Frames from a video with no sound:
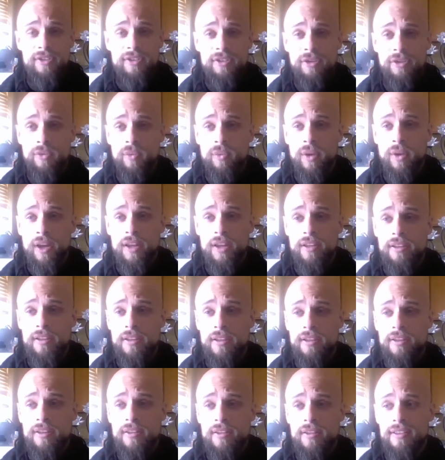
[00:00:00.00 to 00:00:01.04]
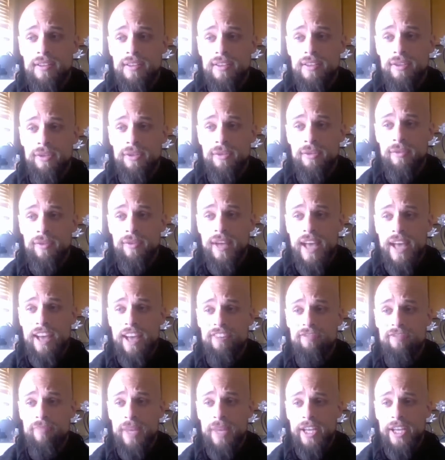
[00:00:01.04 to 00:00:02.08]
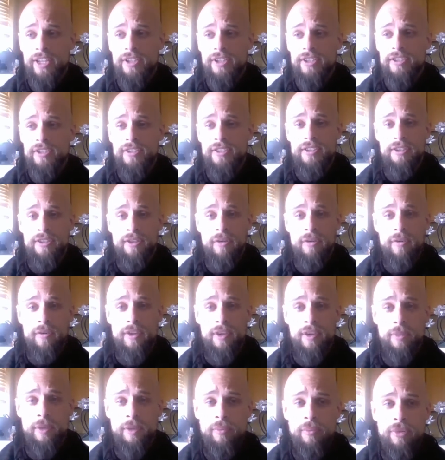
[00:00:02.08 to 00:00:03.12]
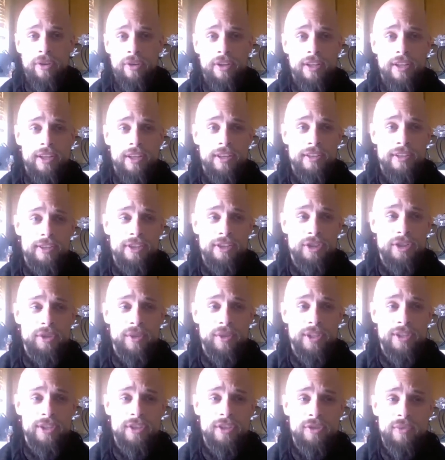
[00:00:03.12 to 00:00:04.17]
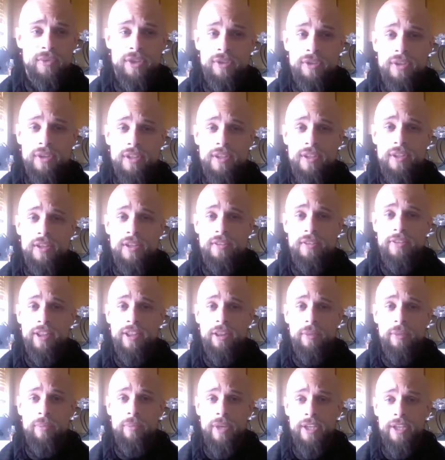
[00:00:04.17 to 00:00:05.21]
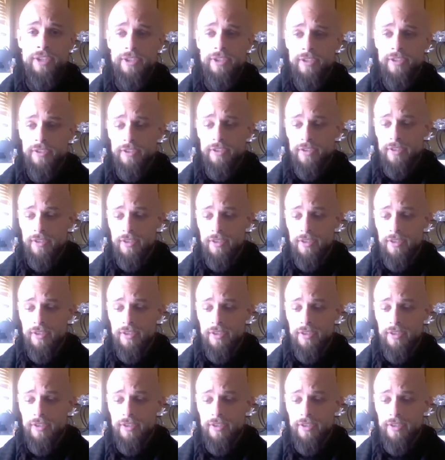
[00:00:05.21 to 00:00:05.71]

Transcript: You want to have patience, you're going to be put in situations where you need to develop patience.